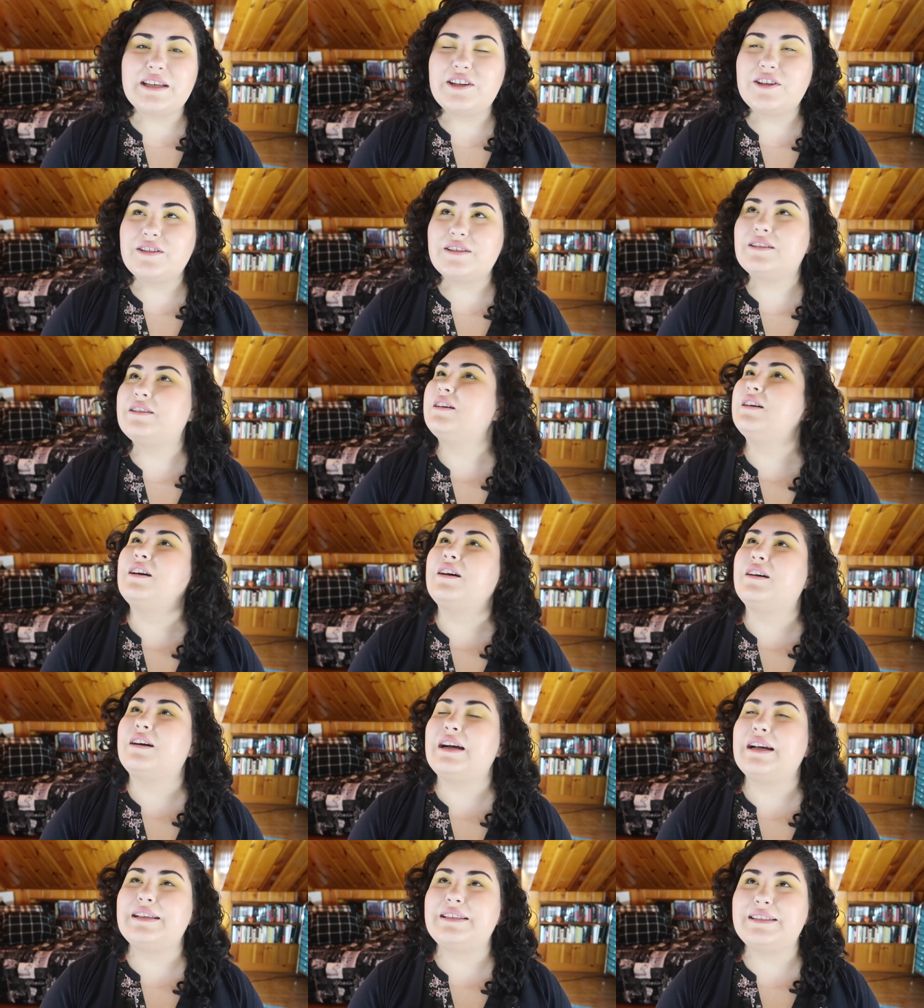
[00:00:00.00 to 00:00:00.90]
It just,
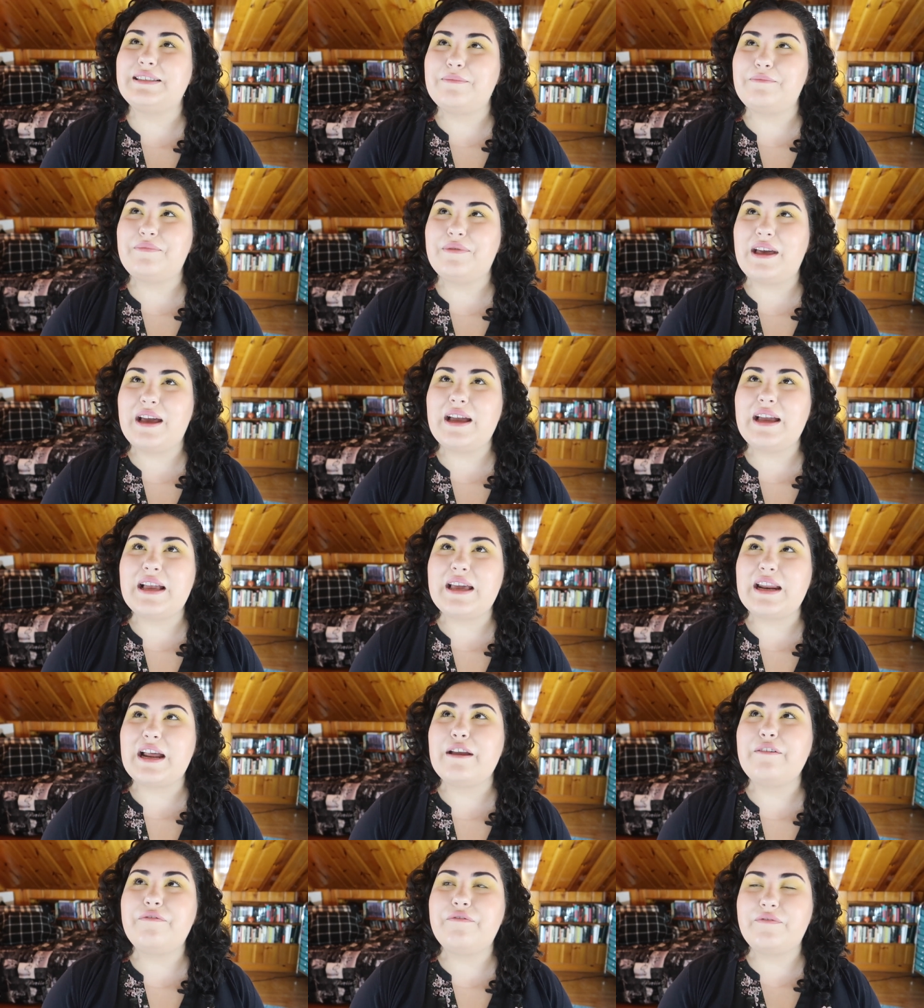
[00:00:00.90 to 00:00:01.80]
oh, I sip that
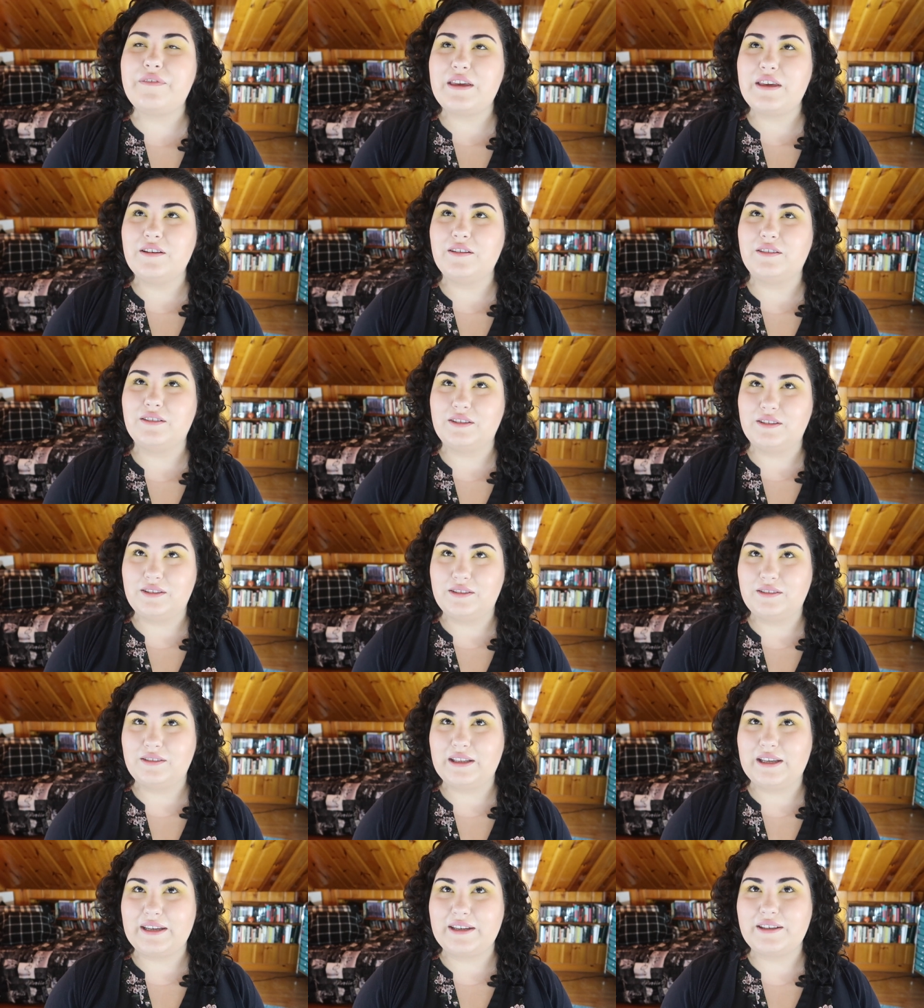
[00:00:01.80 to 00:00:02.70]
and I feel
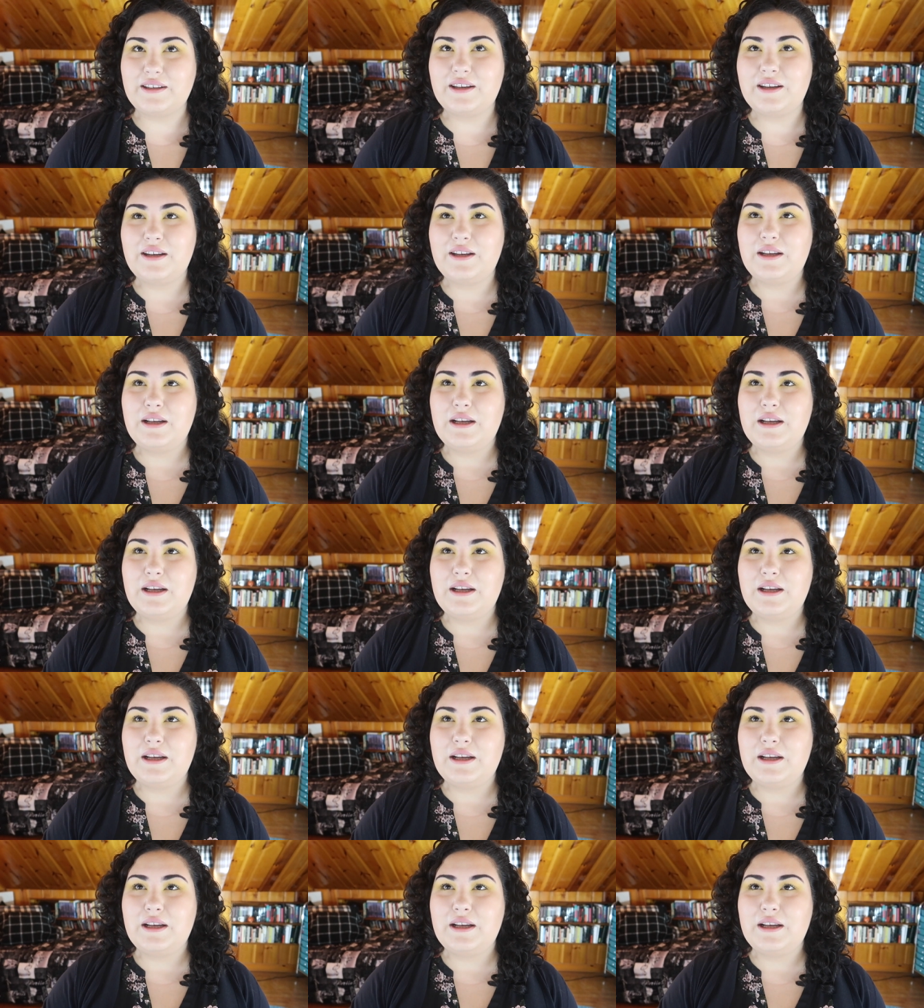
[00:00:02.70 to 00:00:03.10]
like